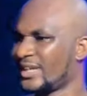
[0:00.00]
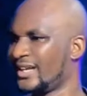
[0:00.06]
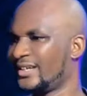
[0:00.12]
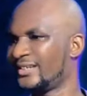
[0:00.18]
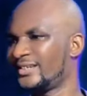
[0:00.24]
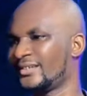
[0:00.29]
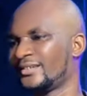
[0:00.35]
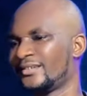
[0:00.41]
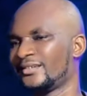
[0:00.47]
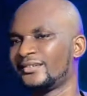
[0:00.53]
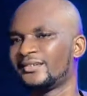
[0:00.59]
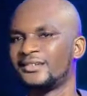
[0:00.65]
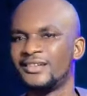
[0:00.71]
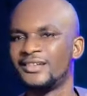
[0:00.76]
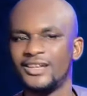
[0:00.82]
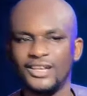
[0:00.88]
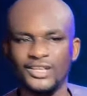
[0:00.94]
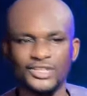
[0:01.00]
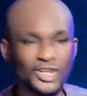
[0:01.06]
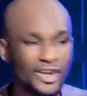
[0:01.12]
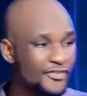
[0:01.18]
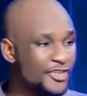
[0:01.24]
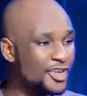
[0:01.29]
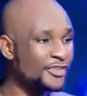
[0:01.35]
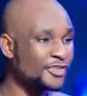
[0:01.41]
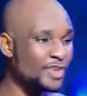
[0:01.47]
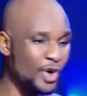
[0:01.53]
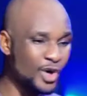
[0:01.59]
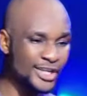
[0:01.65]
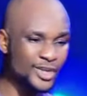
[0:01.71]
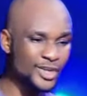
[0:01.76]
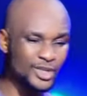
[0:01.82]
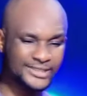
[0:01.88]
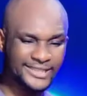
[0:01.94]
You can't. Some of you, if the
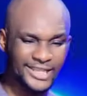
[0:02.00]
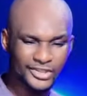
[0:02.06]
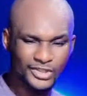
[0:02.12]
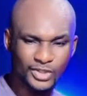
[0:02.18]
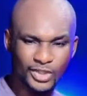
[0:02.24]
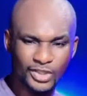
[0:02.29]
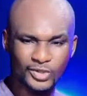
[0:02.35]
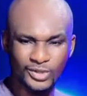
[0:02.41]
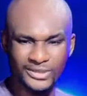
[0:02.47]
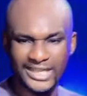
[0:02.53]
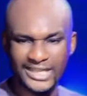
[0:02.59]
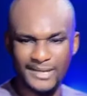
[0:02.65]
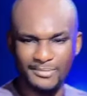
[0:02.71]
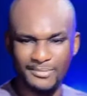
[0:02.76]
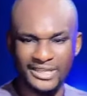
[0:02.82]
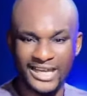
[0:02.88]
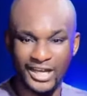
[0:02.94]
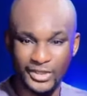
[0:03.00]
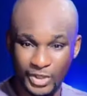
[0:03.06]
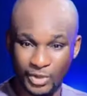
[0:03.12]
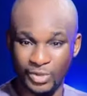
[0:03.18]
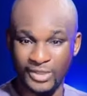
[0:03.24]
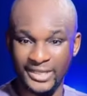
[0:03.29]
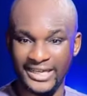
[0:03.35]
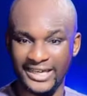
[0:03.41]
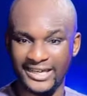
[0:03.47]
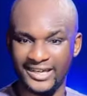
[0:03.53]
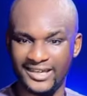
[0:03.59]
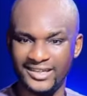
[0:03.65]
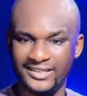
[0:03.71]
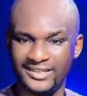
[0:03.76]
Holy Ghost tells you not to take a meal now, you won't hear.